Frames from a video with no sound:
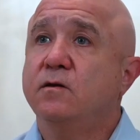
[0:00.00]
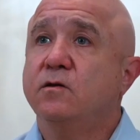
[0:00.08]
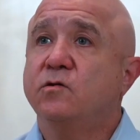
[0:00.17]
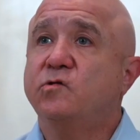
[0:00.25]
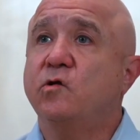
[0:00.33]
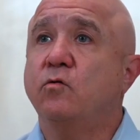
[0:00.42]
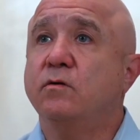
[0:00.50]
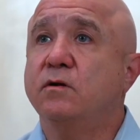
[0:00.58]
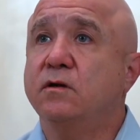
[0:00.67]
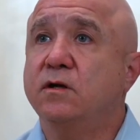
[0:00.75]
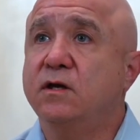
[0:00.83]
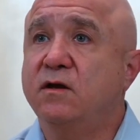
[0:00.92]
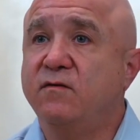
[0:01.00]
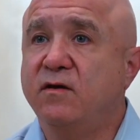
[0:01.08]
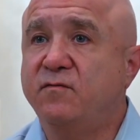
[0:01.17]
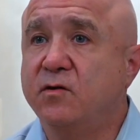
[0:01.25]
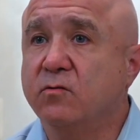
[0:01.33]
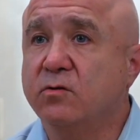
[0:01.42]
So
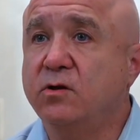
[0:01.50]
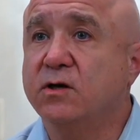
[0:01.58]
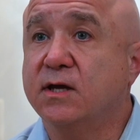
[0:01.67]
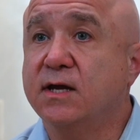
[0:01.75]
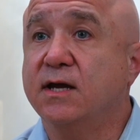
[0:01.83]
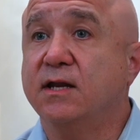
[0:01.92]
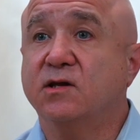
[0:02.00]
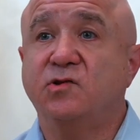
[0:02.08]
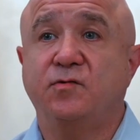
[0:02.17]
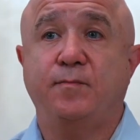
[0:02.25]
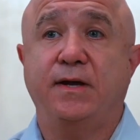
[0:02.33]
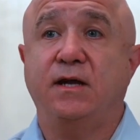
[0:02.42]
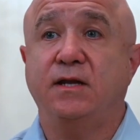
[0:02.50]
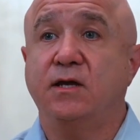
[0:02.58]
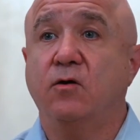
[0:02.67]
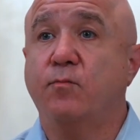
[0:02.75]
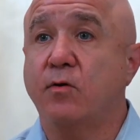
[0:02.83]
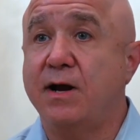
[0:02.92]
if you're looking at expanding
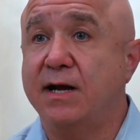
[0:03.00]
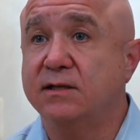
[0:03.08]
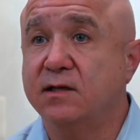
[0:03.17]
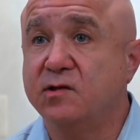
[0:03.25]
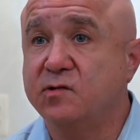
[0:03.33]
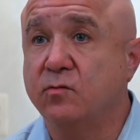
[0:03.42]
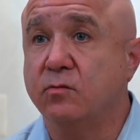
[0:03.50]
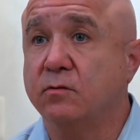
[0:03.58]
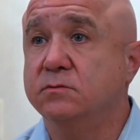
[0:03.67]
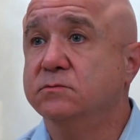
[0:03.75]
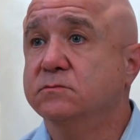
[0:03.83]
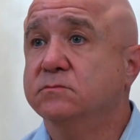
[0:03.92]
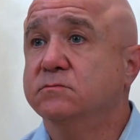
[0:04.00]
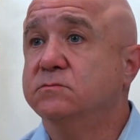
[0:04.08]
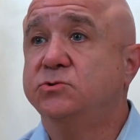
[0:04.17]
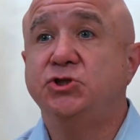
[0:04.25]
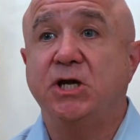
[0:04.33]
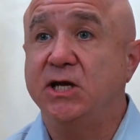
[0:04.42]
your practice or
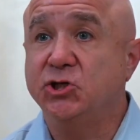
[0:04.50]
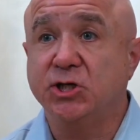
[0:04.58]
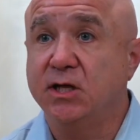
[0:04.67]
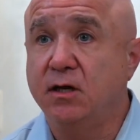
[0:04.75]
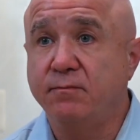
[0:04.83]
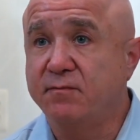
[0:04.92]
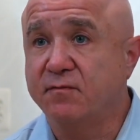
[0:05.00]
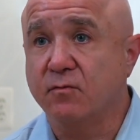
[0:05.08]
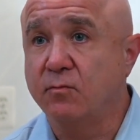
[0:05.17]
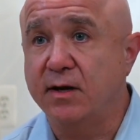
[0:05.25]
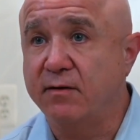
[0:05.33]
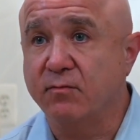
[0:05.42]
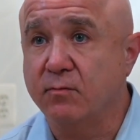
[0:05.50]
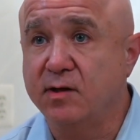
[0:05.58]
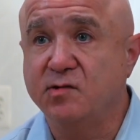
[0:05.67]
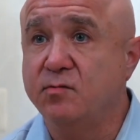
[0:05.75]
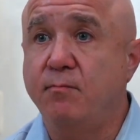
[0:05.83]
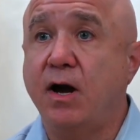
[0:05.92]
changing it up for whatever
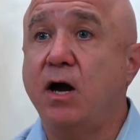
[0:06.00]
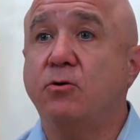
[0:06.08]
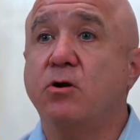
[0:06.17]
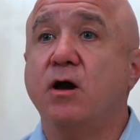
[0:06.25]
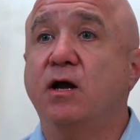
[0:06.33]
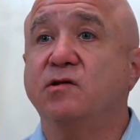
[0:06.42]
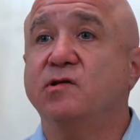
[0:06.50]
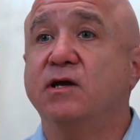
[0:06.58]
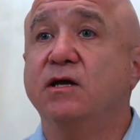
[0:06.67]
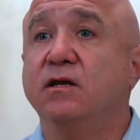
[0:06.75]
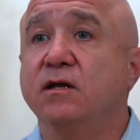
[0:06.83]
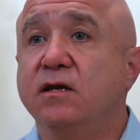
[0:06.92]
reason, modernizing it,